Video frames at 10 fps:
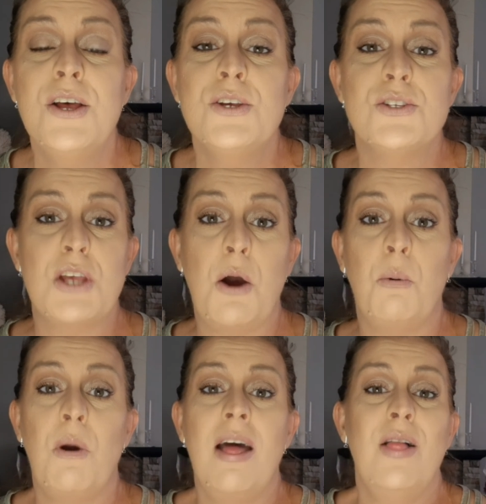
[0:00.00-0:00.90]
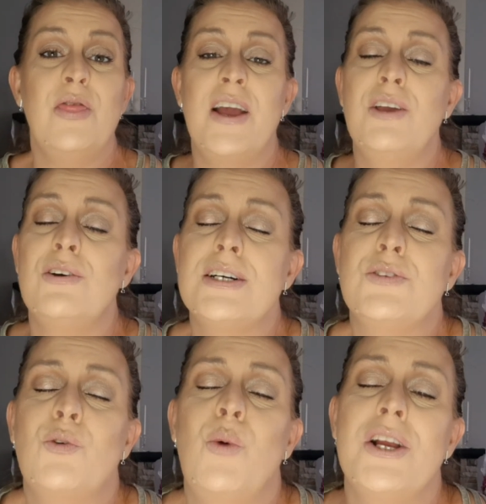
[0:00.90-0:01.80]
So, thank you
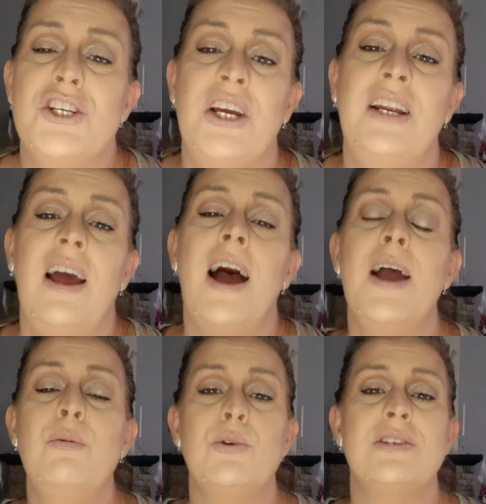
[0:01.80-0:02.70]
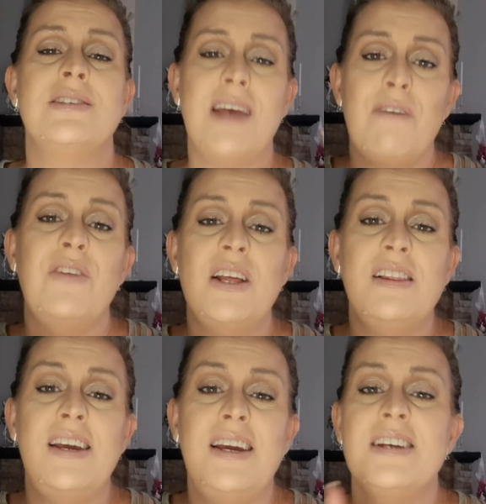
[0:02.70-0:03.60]
guys for watching. I will
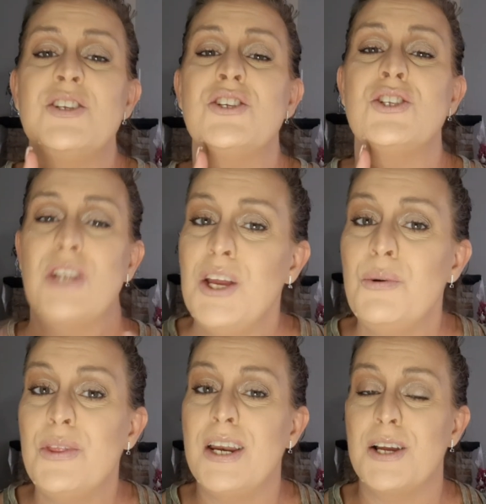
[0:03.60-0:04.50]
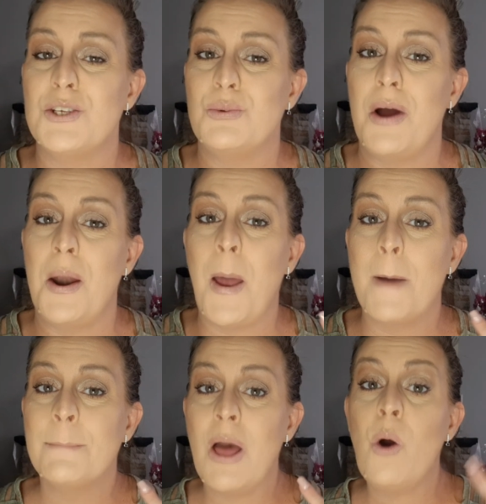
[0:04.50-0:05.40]
definitely see you in the next one.
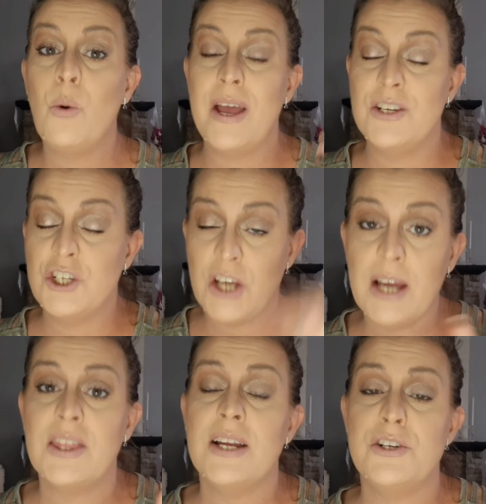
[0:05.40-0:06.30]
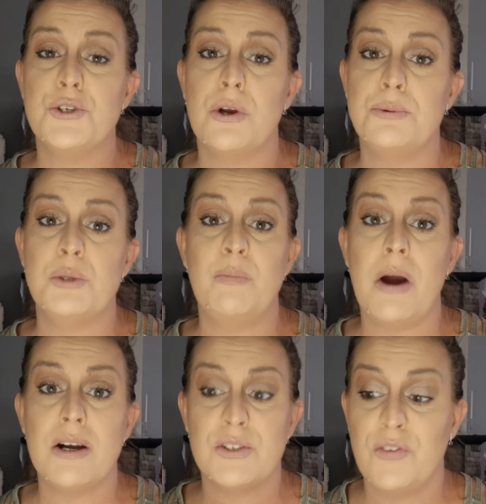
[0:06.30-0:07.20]
Oh, and check that description
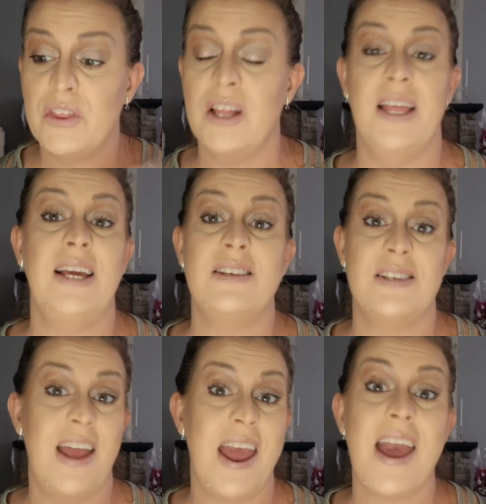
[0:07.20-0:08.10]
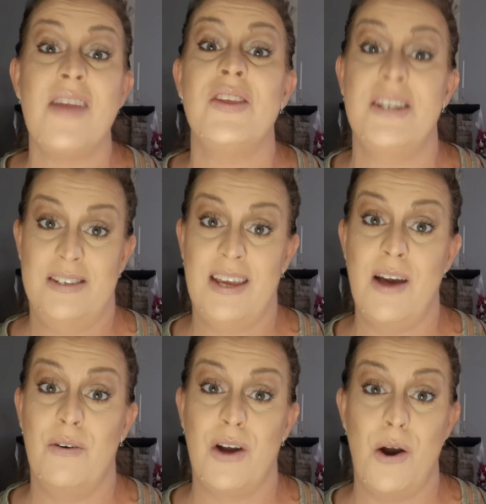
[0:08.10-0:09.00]
box for the links and the
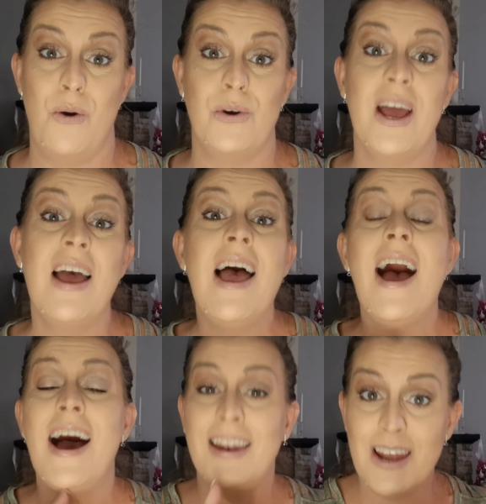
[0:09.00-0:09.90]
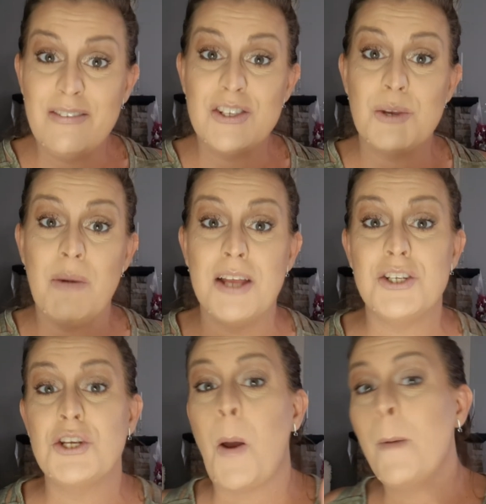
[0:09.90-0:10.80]
discount code. I love you so much.